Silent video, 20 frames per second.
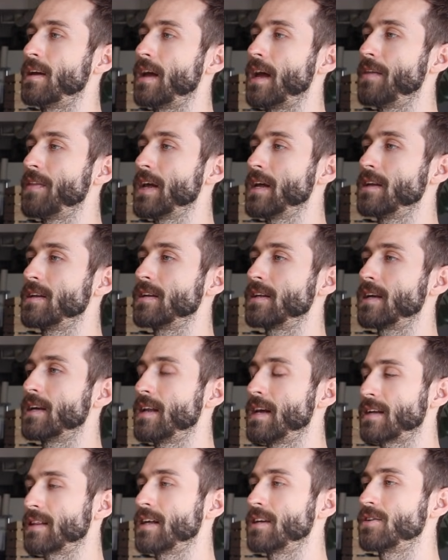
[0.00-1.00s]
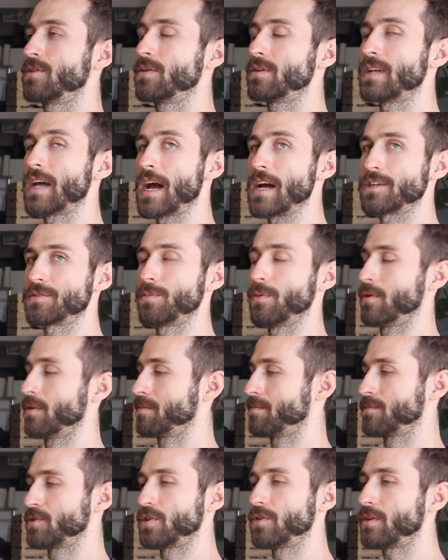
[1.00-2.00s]
And then connect that to a
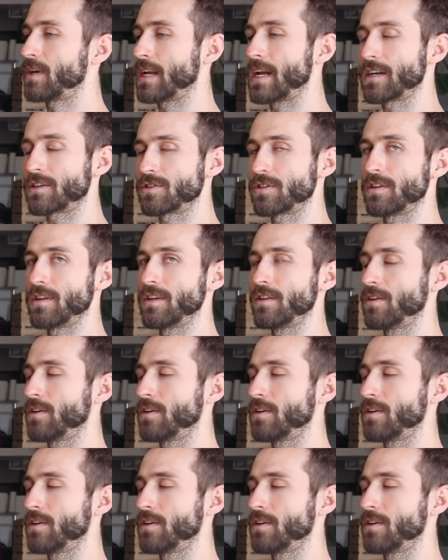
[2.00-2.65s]
dashboard so you can actually